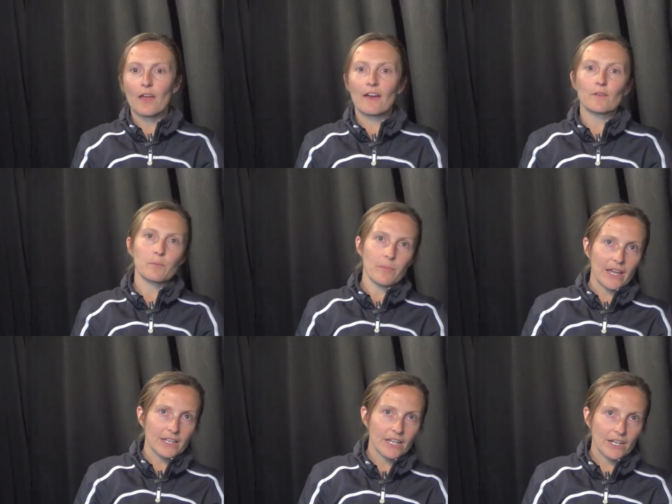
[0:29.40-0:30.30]
Having
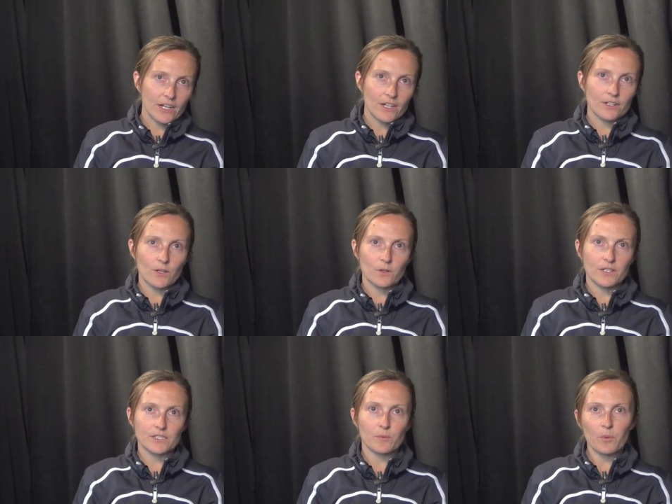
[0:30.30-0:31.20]
been here not
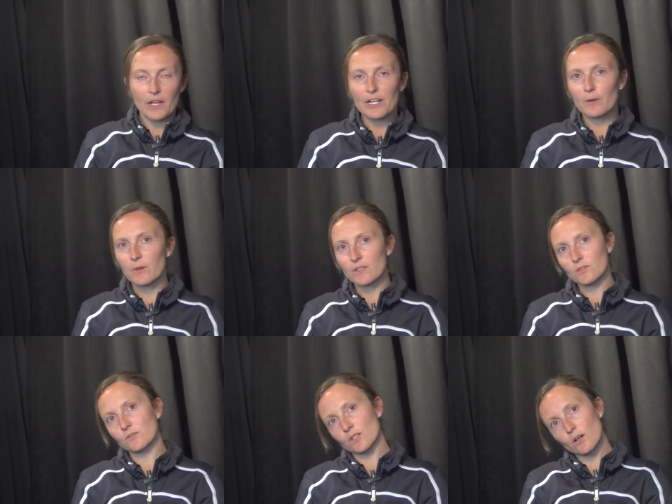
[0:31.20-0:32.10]
only as a player but
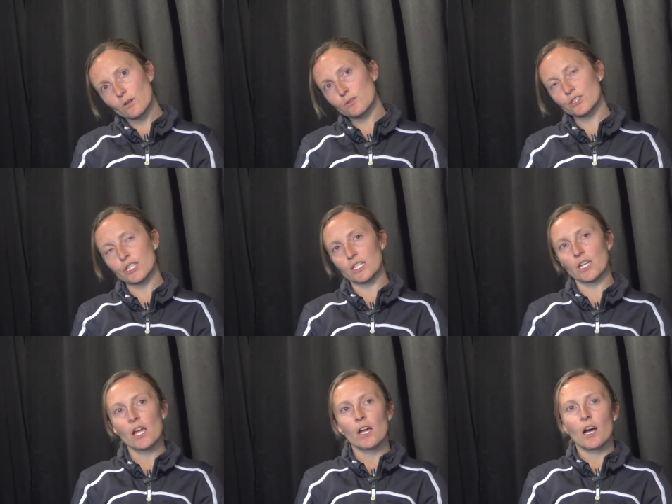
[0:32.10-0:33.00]
also as a coach, and
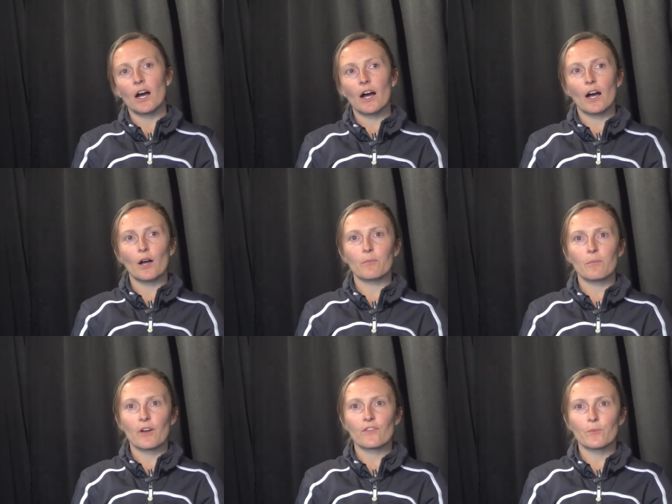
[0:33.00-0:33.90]

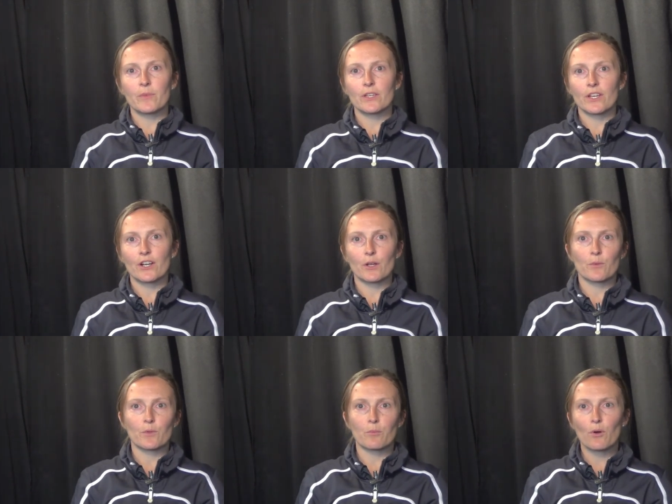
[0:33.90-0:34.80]
my familiarity
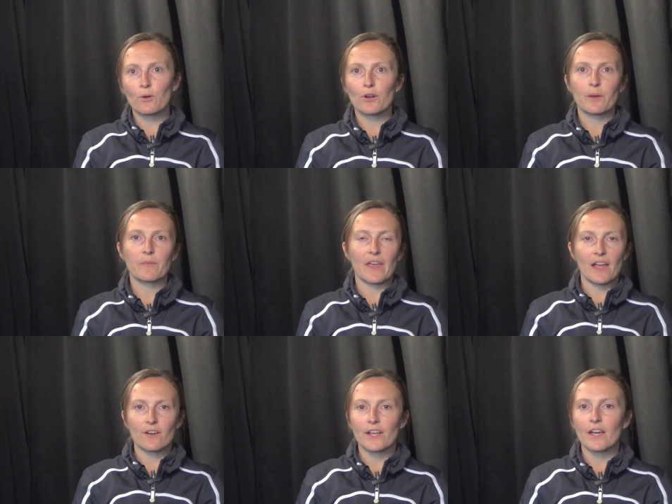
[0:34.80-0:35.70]
with the program, the
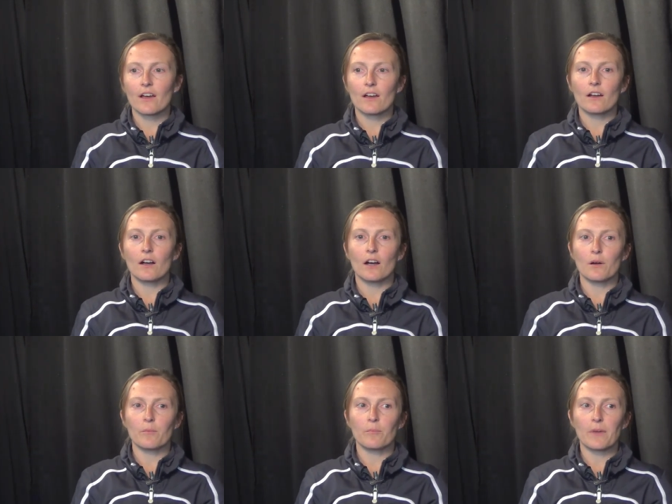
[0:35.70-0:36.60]
area,
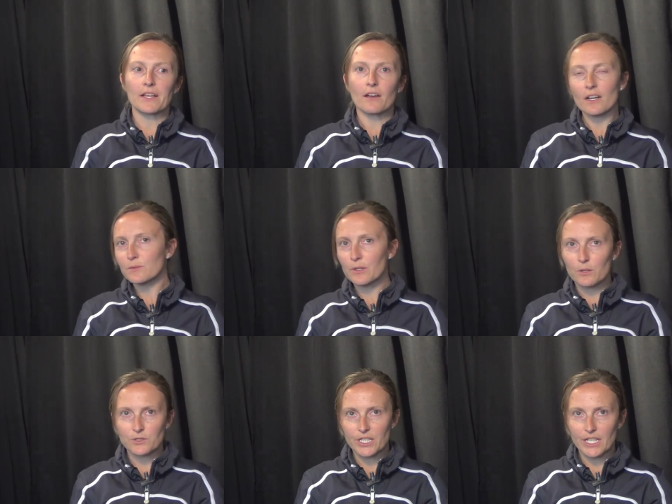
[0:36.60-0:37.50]
my husband
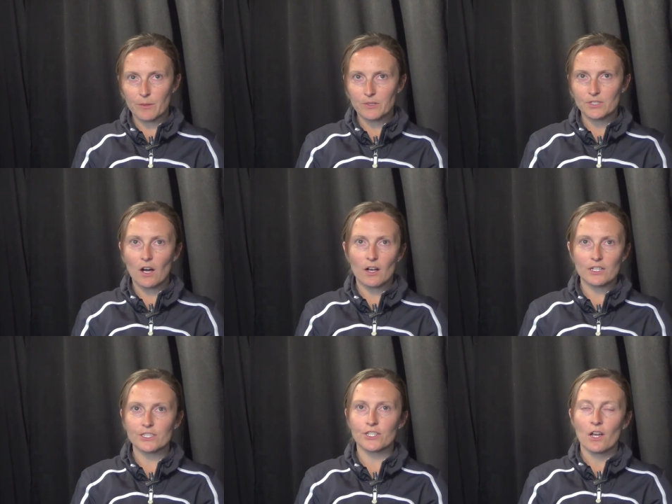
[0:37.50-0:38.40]
coaching at Amherst
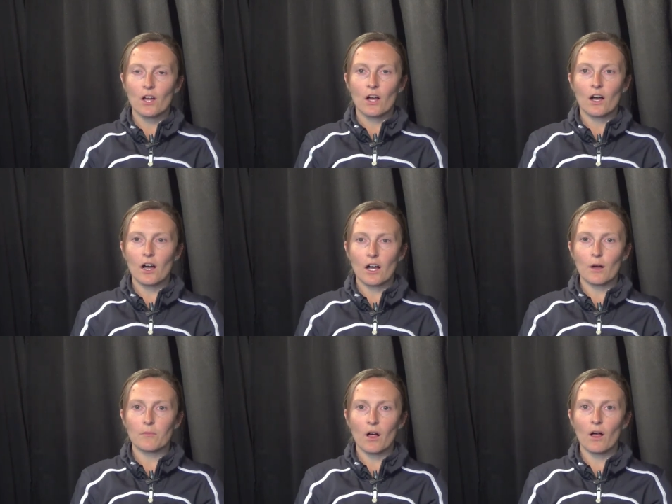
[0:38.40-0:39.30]
College,
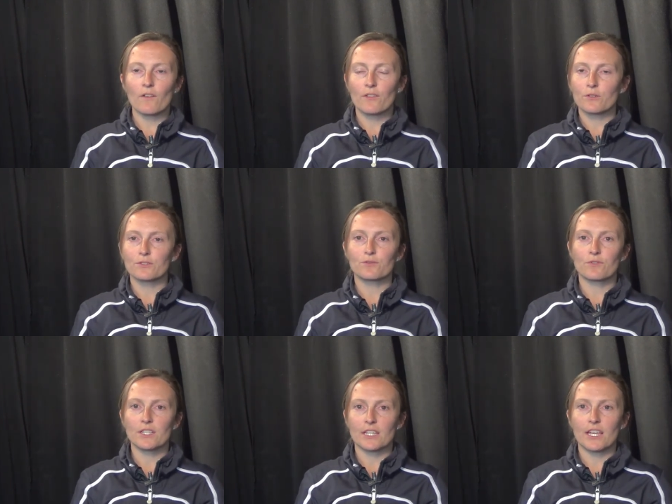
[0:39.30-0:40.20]
all of those
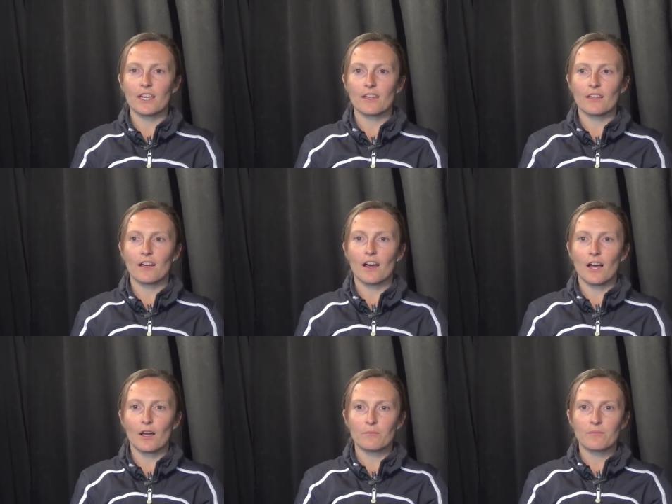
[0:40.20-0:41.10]
really
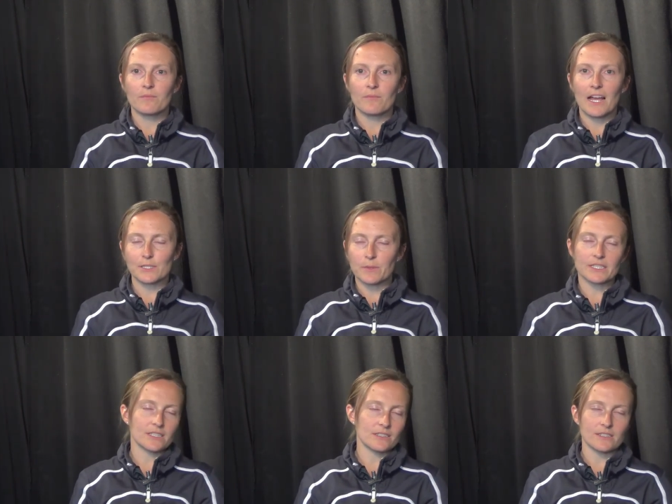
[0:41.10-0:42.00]

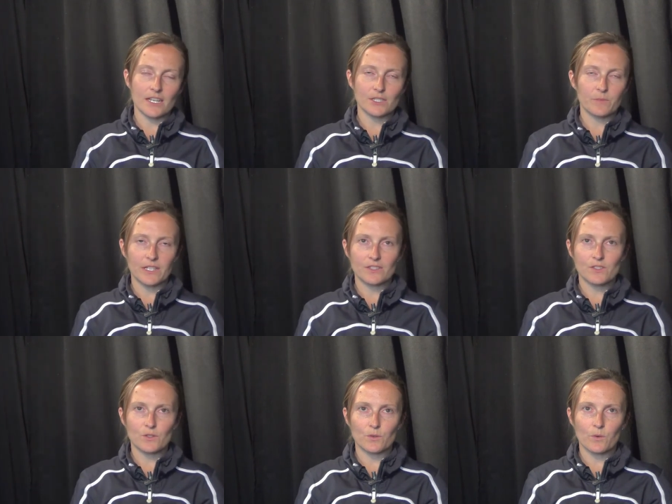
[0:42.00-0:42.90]
aspects that enticed me
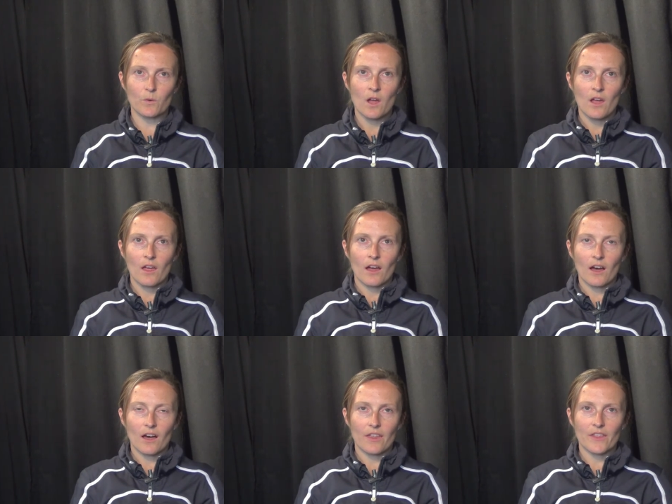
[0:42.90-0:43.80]
to
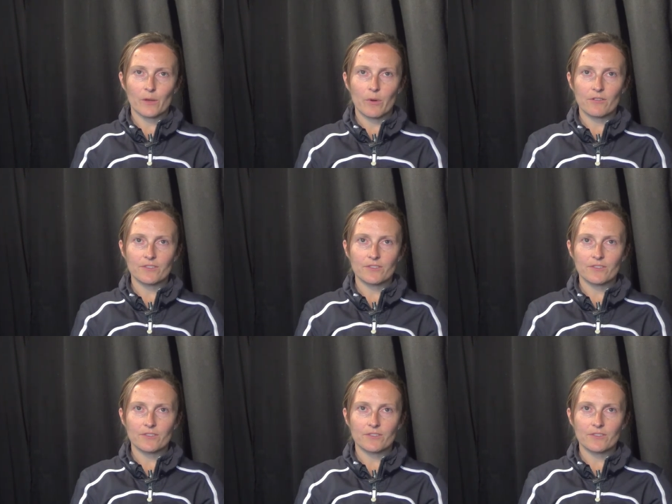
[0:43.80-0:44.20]
think about